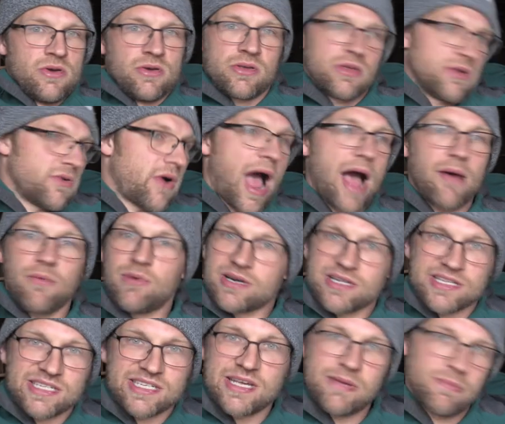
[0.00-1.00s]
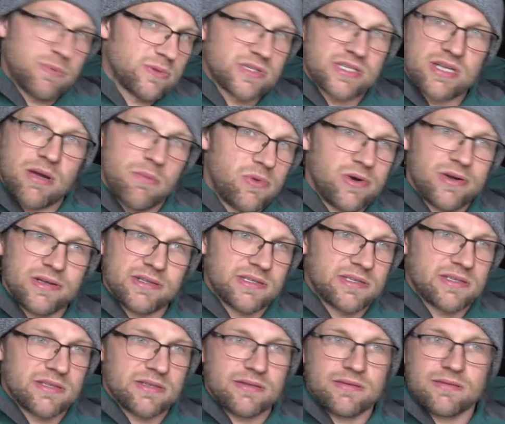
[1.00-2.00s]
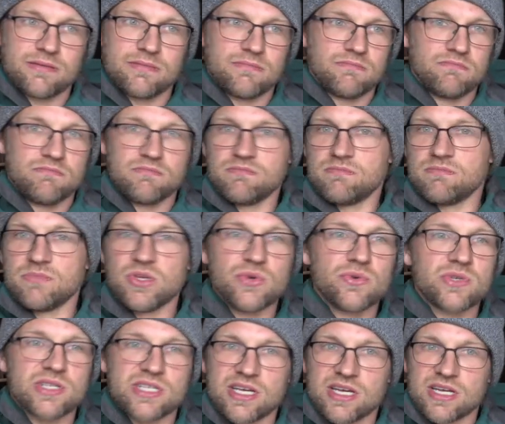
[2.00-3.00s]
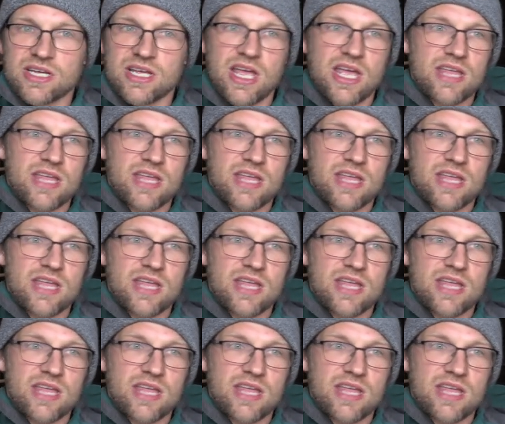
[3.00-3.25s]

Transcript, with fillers: you know, I want to sample someone's m- music,